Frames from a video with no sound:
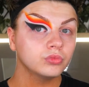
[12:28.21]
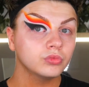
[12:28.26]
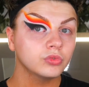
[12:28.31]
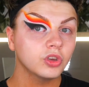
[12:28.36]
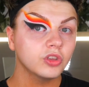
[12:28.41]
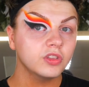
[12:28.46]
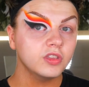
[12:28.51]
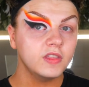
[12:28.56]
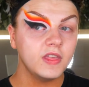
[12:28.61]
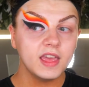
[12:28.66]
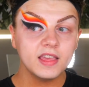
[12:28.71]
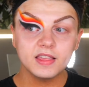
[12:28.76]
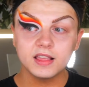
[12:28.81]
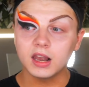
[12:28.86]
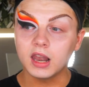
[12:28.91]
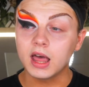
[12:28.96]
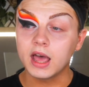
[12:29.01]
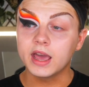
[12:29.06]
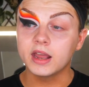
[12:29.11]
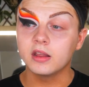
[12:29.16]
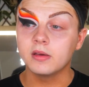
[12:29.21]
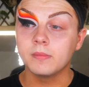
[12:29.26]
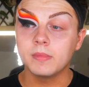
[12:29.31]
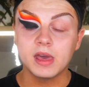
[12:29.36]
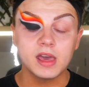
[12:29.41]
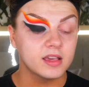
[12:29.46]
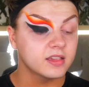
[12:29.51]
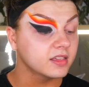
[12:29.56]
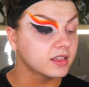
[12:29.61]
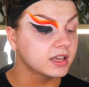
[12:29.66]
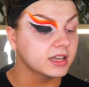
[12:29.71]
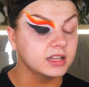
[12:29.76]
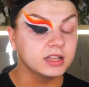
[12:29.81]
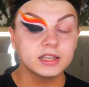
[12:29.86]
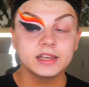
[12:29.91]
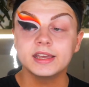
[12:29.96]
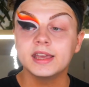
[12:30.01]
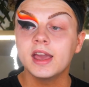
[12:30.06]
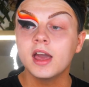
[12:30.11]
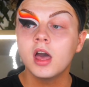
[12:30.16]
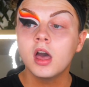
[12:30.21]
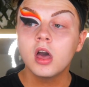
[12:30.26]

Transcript: So there's the liner basically